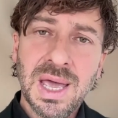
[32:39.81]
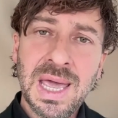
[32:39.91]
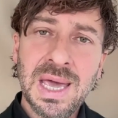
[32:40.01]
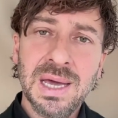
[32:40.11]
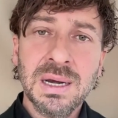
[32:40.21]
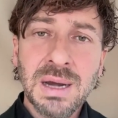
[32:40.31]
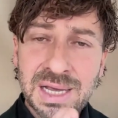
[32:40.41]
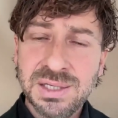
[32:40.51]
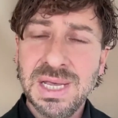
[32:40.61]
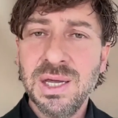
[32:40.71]
and
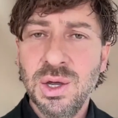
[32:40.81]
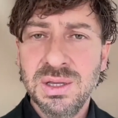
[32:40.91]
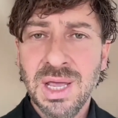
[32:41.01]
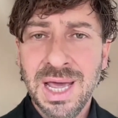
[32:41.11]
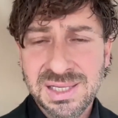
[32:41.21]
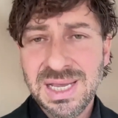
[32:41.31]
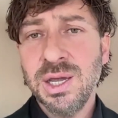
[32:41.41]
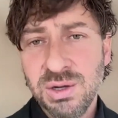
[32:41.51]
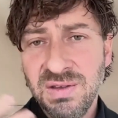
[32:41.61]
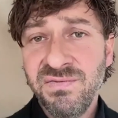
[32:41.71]

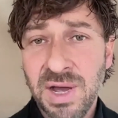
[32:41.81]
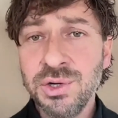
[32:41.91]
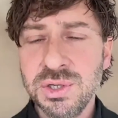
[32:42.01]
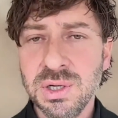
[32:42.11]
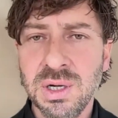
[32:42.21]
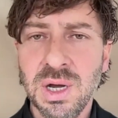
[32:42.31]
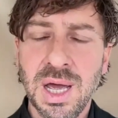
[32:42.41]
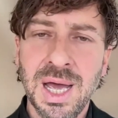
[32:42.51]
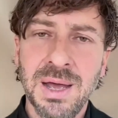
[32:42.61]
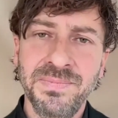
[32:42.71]
executive function
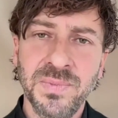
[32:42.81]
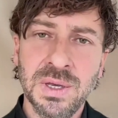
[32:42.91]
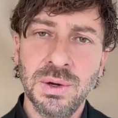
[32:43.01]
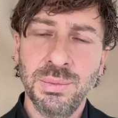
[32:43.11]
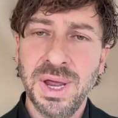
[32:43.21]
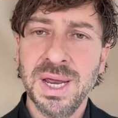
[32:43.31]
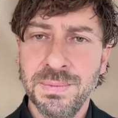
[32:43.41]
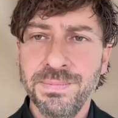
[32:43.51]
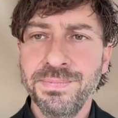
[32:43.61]
in your brain.